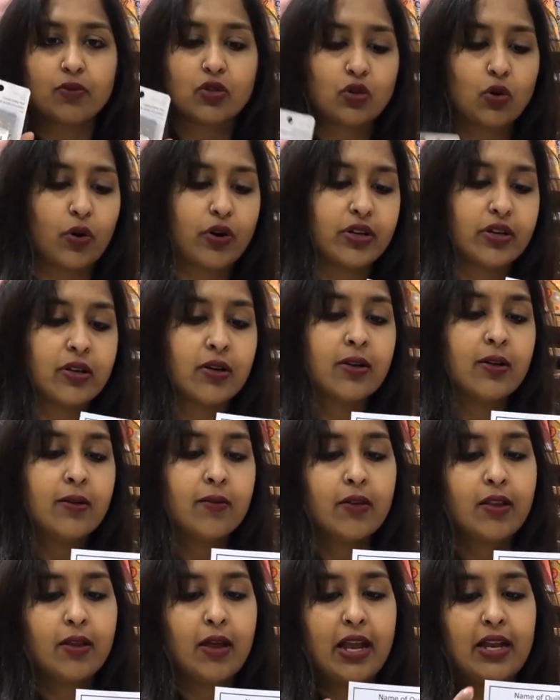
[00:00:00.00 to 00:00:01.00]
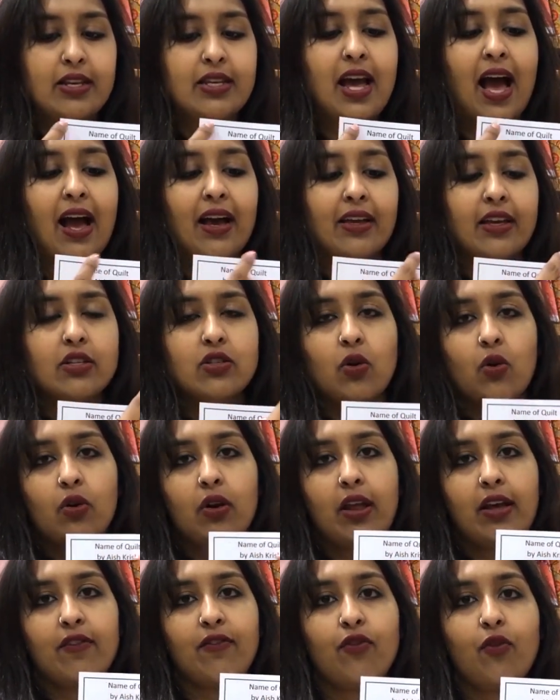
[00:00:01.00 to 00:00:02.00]
sort and tack it on
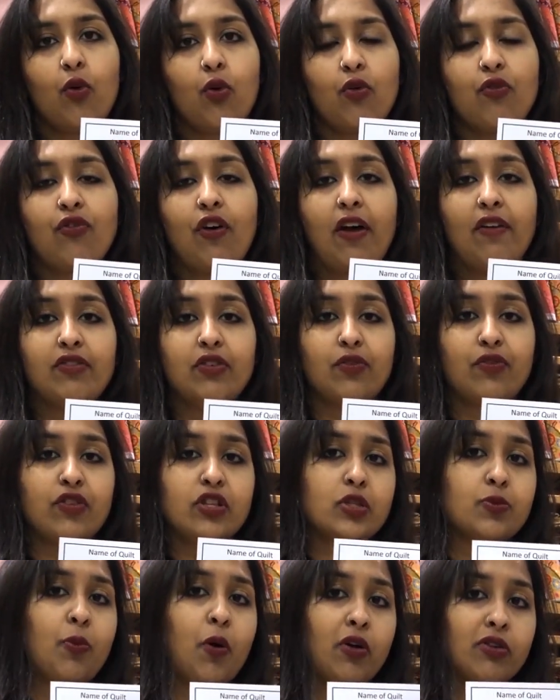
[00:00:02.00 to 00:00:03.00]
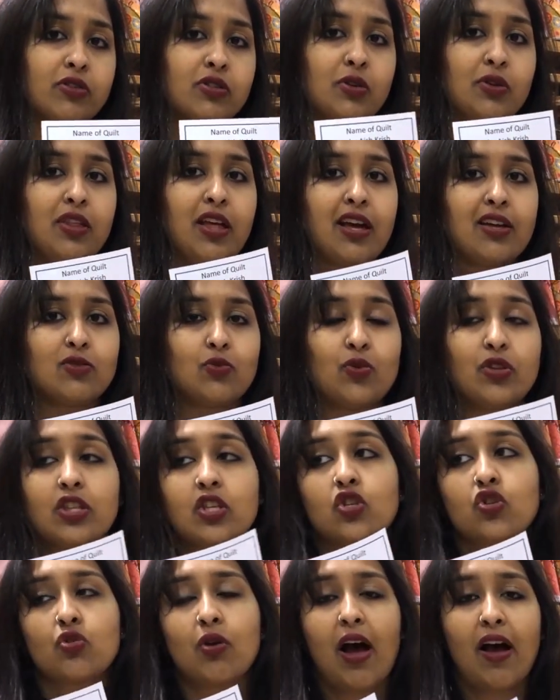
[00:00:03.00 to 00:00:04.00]
like 4 or 5 different spots, so that
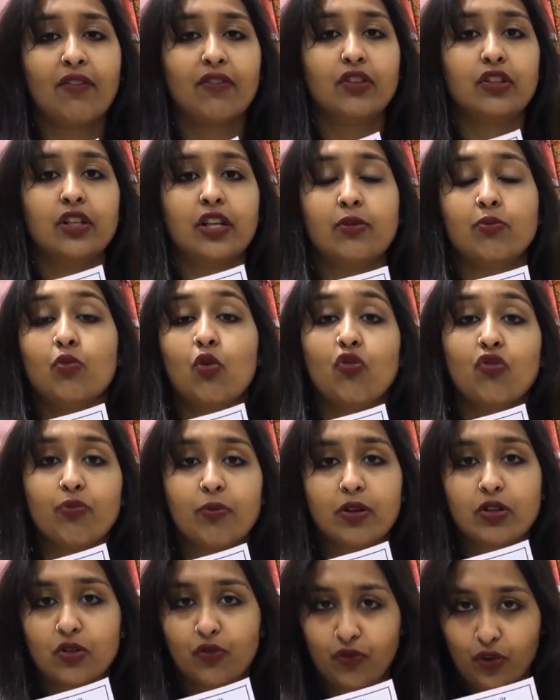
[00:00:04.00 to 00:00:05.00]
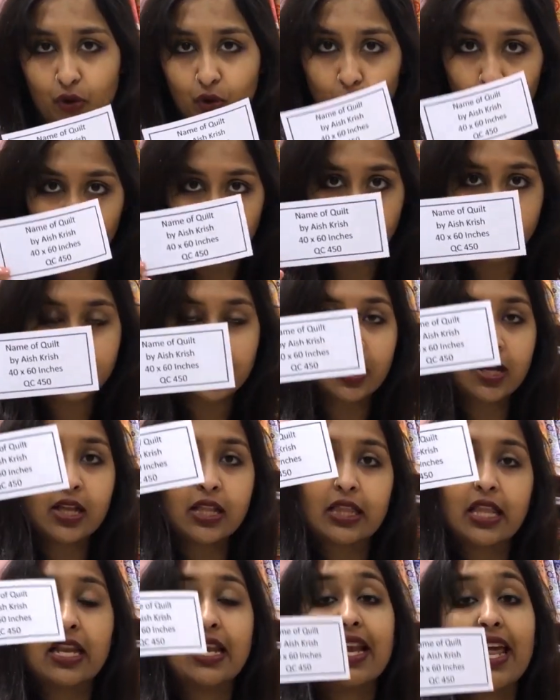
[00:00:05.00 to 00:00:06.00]
with travel and movement of your quilt,
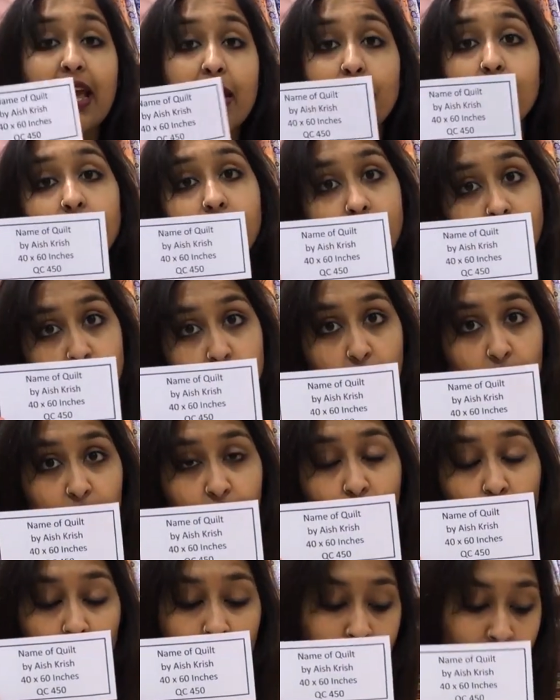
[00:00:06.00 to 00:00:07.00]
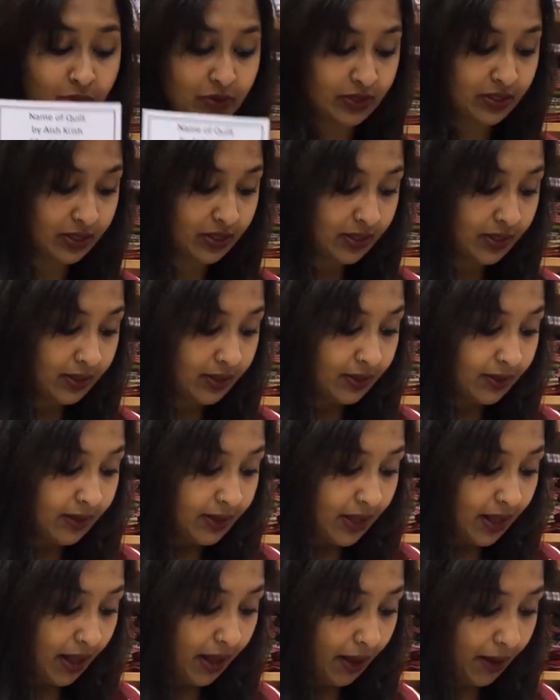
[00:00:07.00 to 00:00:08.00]
the label does not fall out.
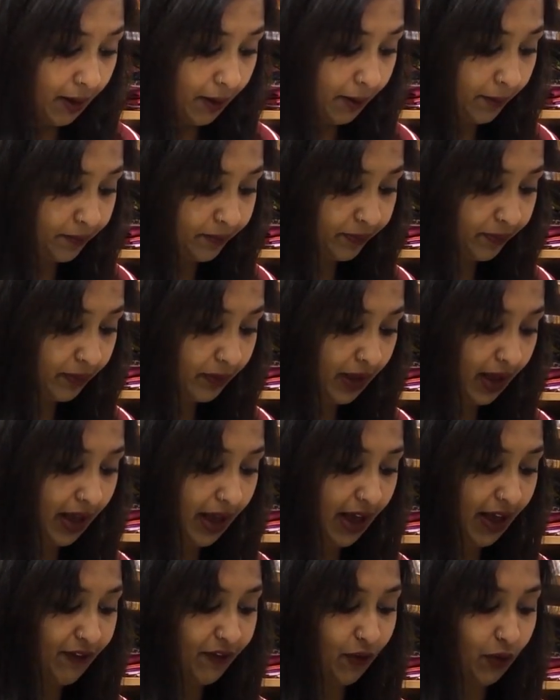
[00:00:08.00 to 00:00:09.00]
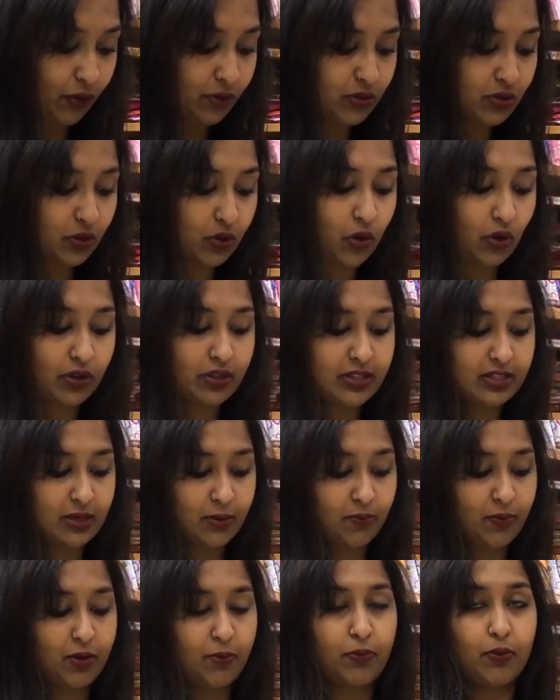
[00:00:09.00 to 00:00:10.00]
I've also gotten
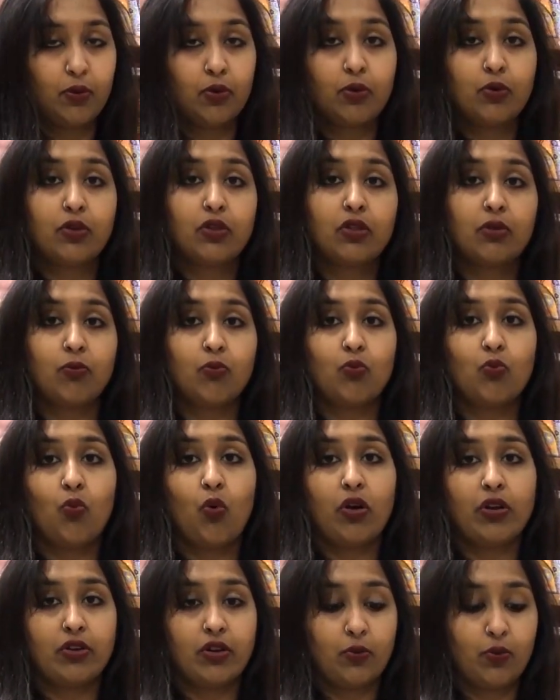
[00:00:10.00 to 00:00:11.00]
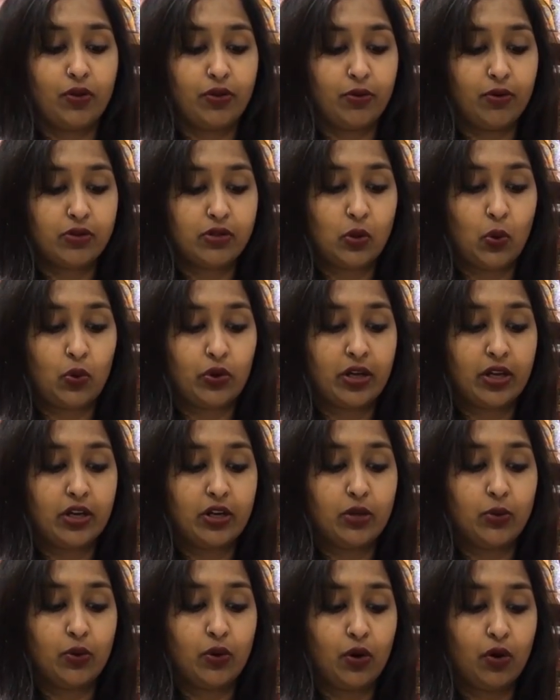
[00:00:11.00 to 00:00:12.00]
some people who wondered whether it's okay to
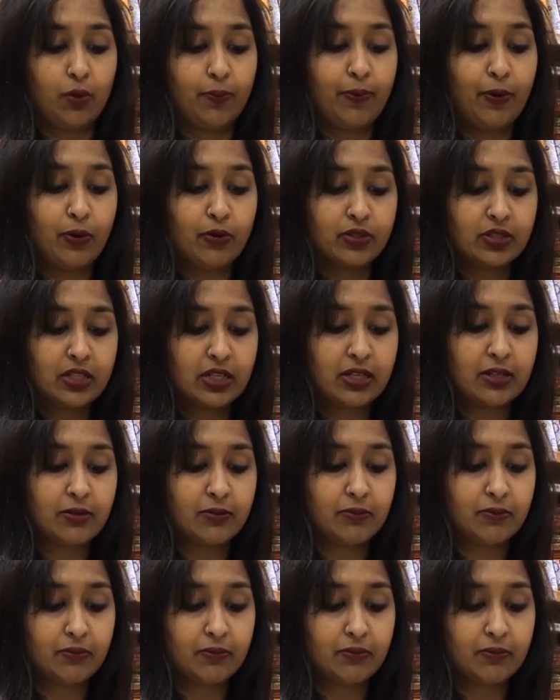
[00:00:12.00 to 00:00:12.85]
do it on a post-it.